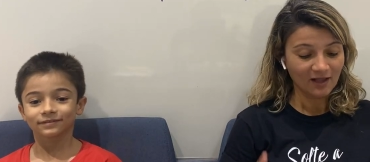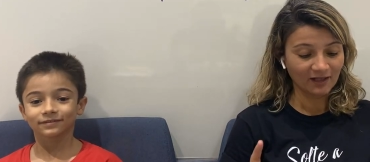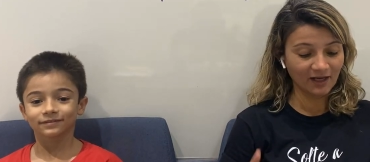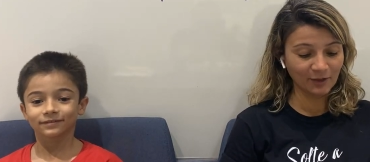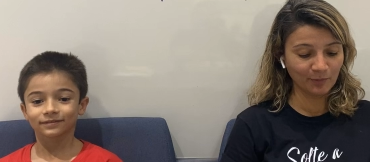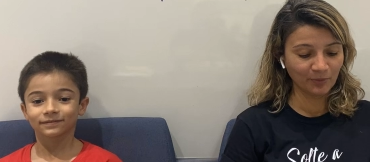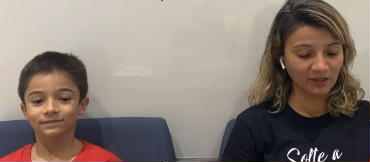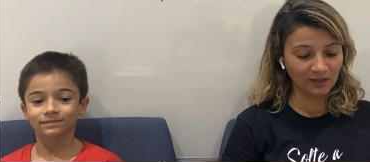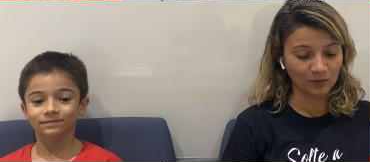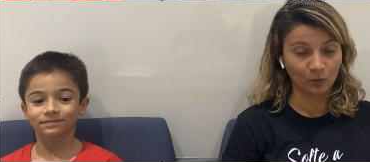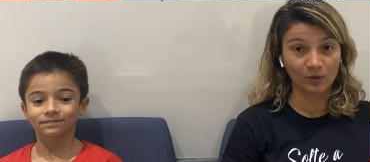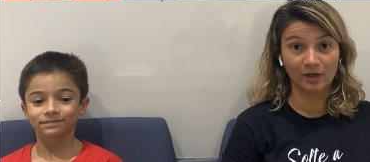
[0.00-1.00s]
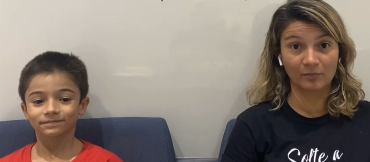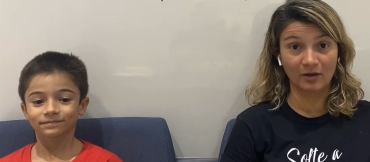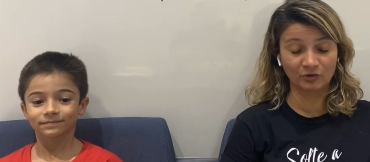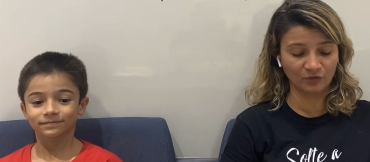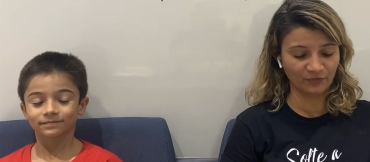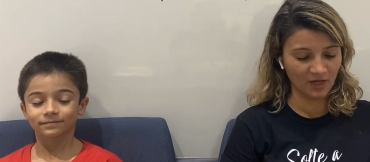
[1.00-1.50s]
Speaker 1: Larry P, we are
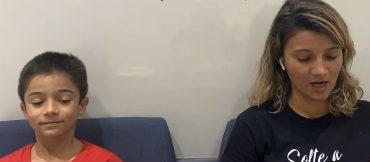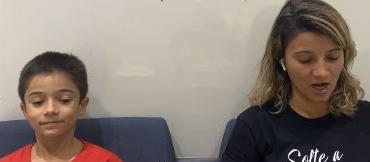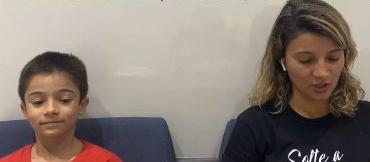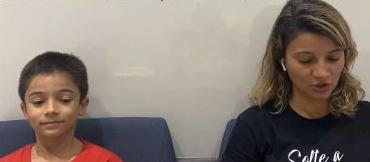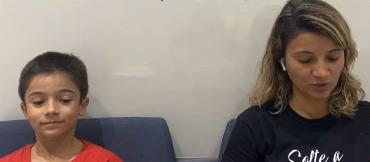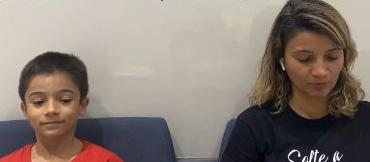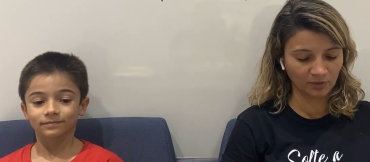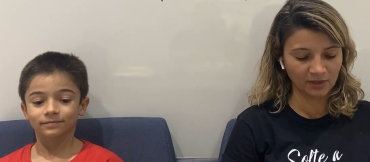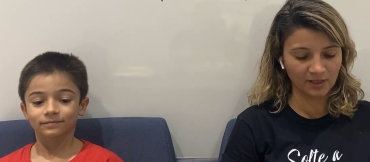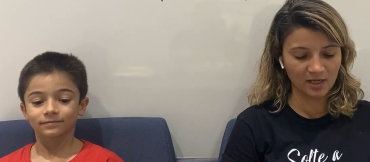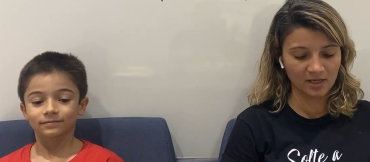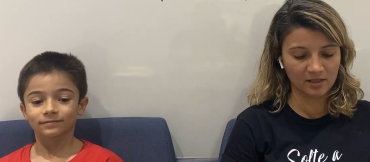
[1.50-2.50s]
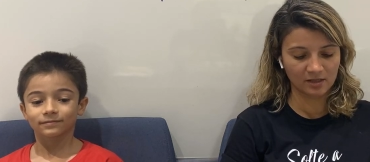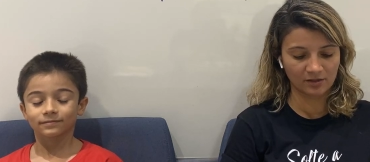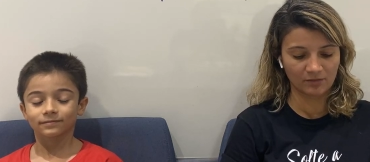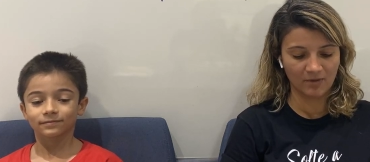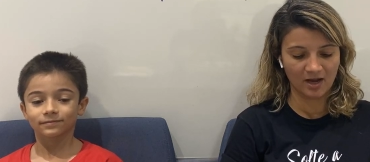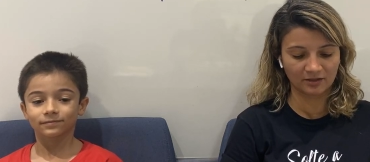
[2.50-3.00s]
about to finish. Pollyanna and
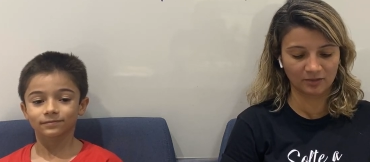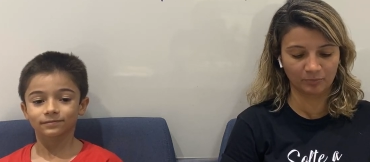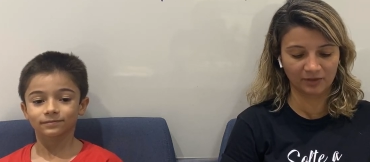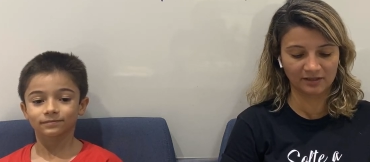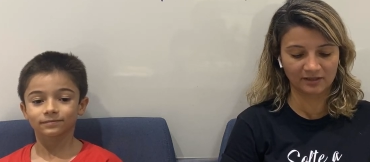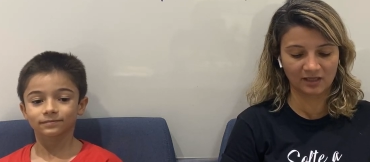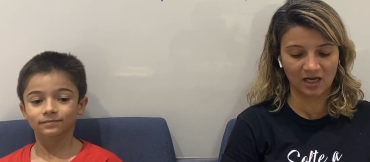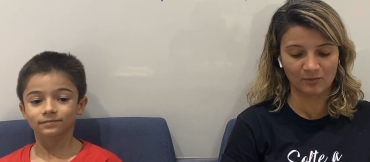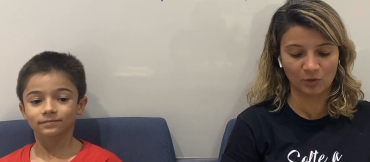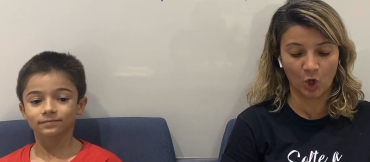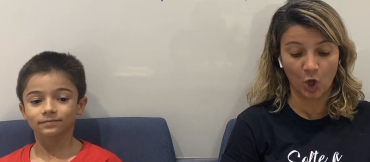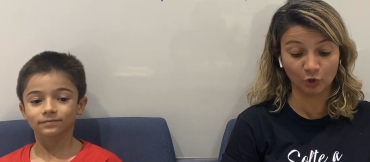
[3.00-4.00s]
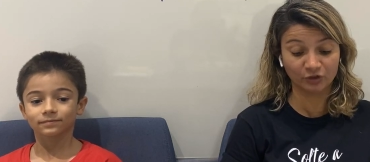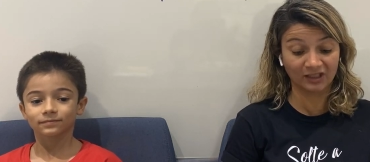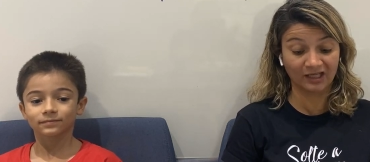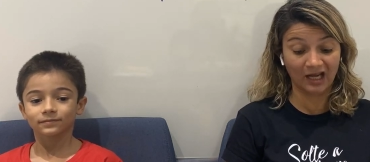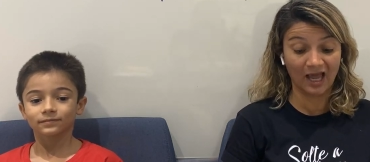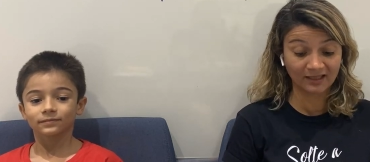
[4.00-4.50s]
her mother played a game called the
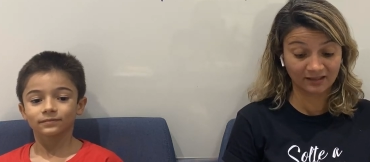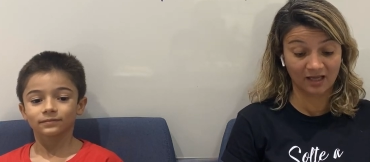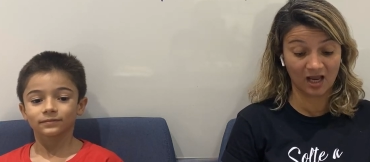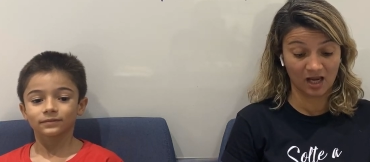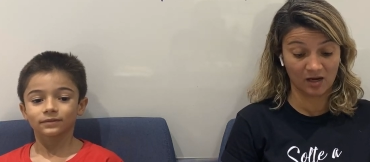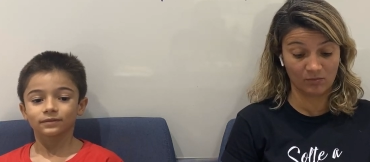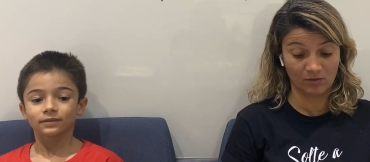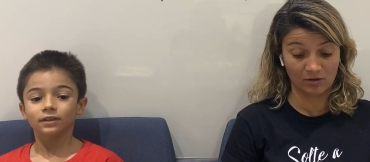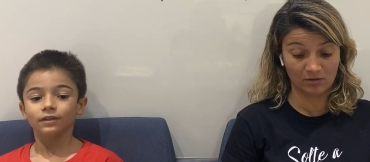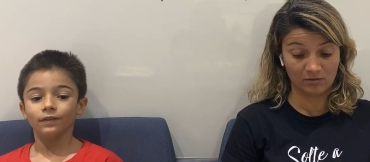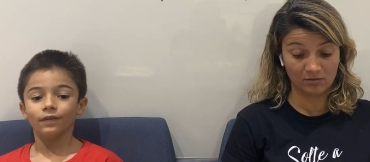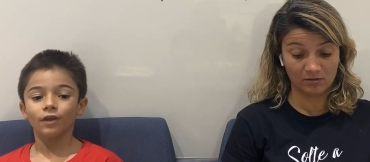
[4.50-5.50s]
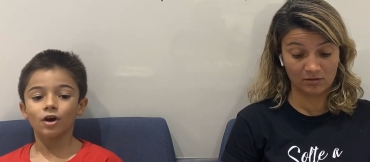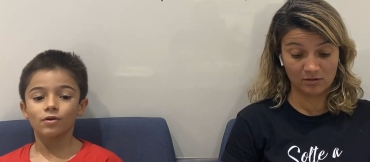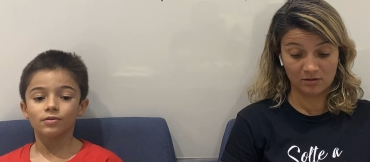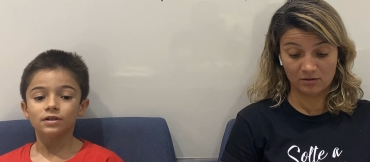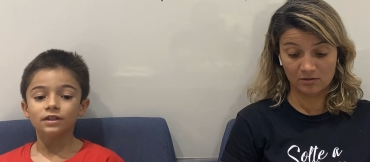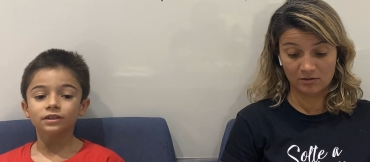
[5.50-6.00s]
Glad Game.
Speaker 2: No,
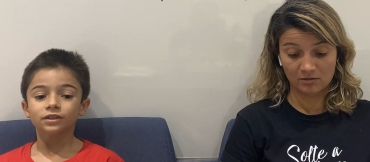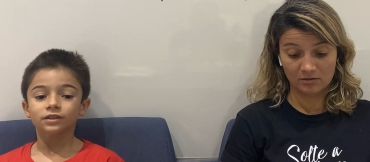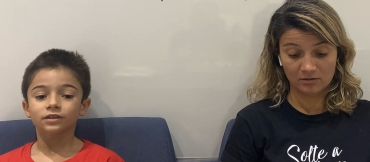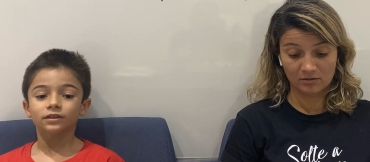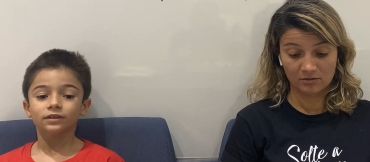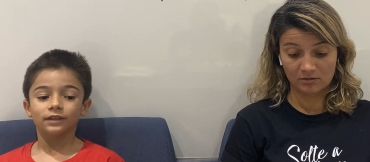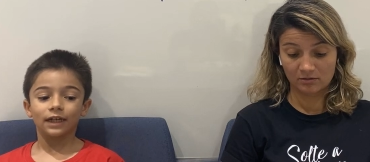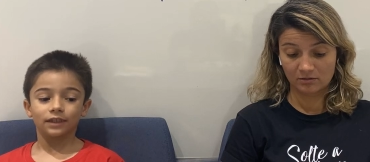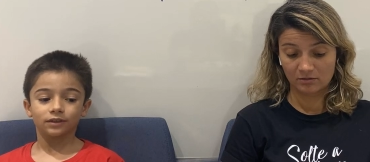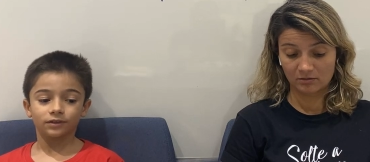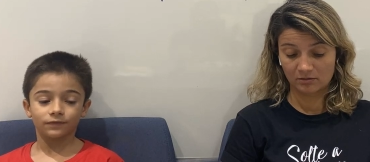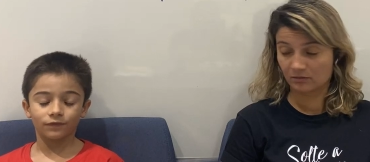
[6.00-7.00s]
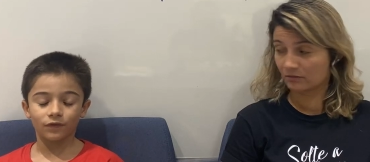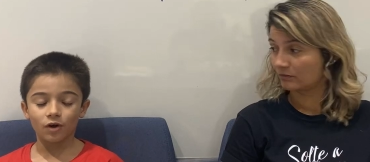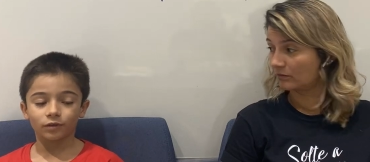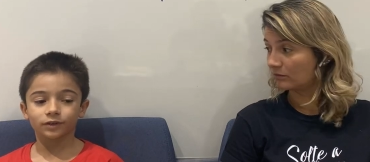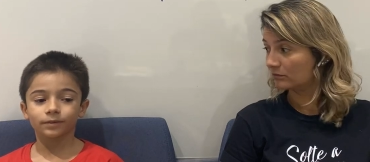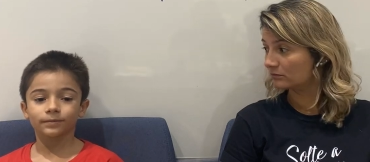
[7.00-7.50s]
that's false
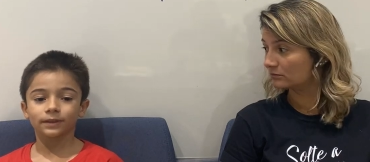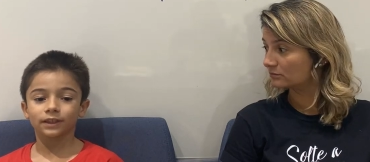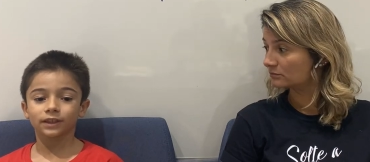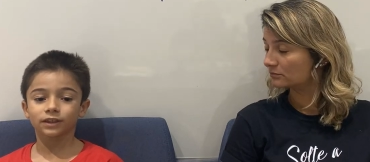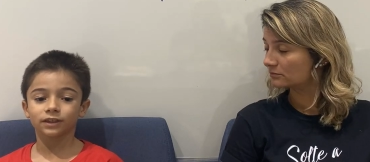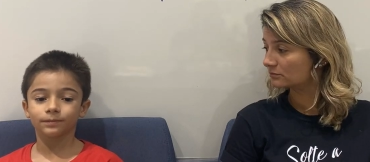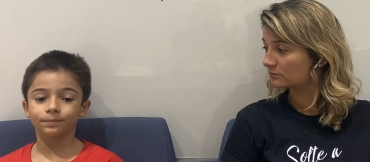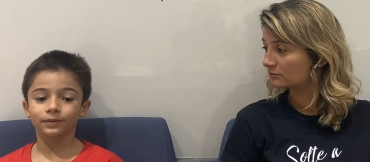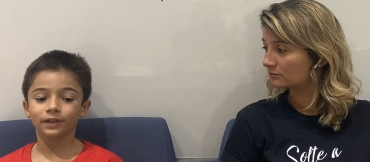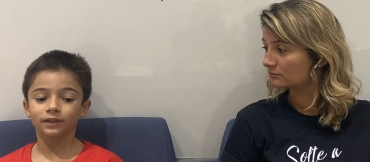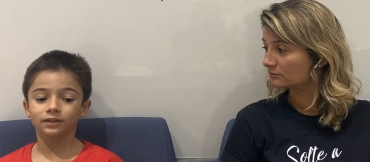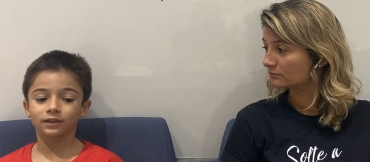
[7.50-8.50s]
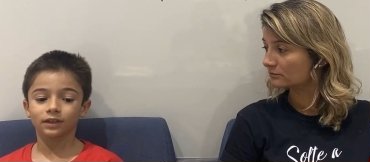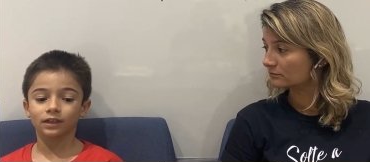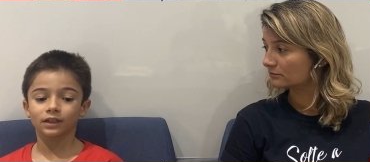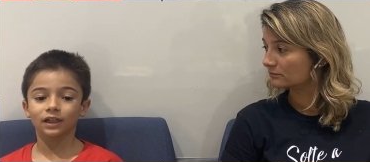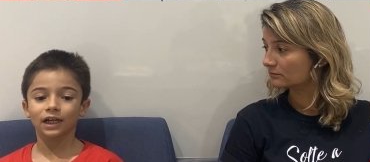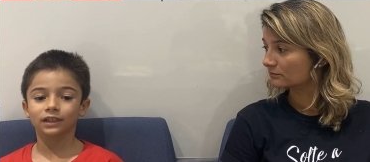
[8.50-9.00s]
because she played the
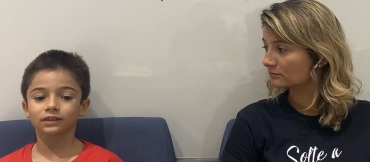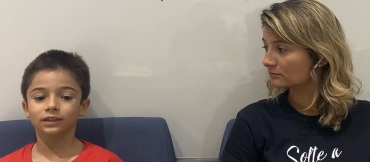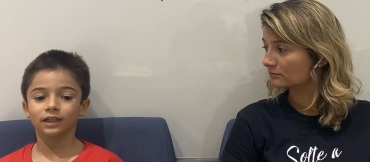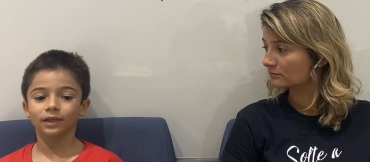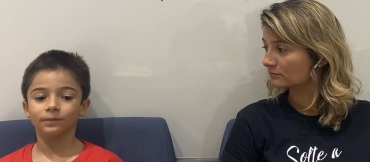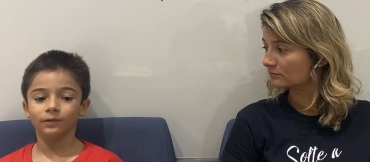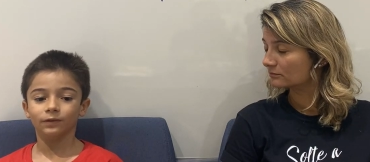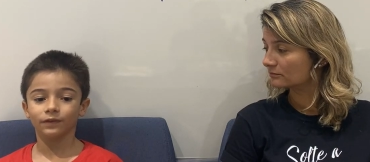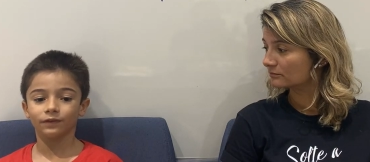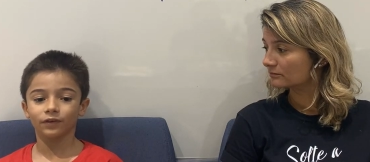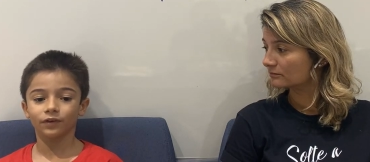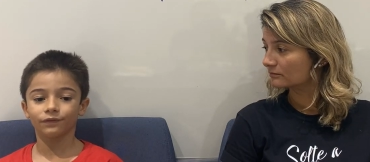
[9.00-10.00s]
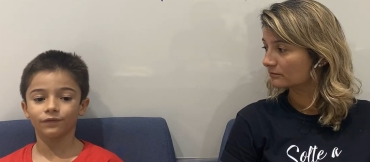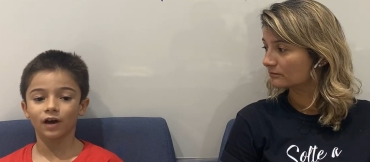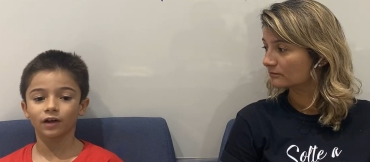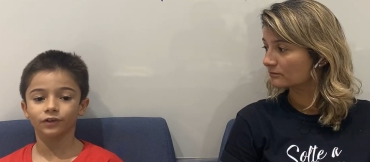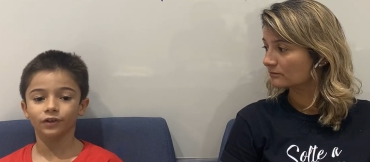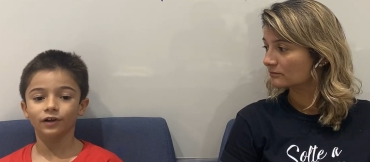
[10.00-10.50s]
Glad Game with her
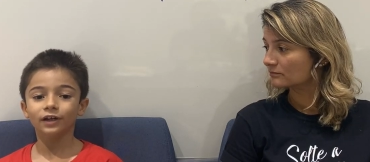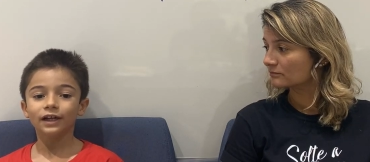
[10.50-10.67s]
father.